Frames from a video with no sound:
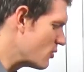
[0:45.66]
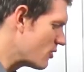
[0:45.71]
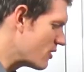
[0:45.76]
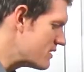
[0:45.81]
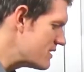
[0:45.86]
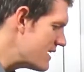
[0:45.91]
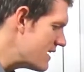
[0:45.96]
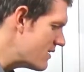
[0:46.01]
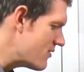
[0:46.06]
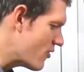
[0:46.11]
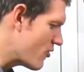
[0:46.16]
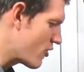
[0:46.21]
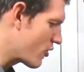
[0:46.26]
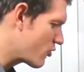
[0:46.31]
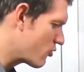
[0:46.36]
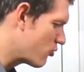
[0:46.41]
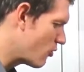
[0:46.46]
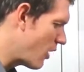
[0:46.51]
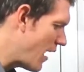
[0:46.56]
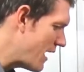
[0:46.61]
if you are neither the
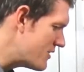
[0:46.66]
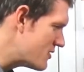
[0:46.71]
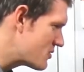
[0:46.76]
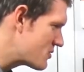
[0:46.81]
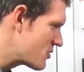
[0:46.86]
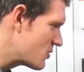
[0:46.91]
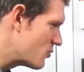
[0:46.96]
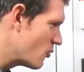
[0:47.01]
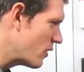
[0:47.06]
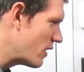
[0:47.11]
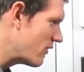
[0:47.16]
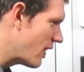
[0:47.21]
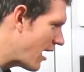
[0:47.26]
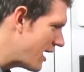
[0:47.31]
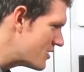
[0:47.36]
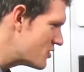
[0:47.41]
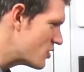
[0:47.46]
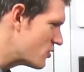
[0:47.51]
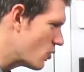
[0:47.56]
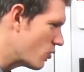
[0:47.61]
Christ, nor
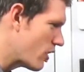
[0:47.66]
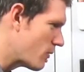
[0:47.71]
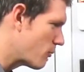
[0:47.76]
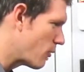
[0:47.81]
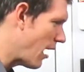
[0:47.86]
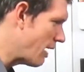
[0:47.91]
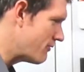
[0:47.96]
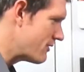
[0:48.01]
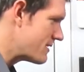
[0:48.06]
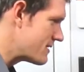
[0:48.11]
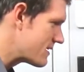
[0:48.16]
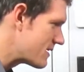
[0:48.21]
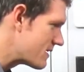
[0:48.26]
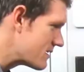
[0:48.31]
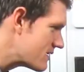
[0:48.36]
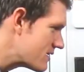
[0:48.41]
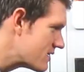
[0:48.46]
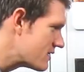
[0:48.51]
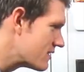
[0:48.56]
Elijah, nor the prophet?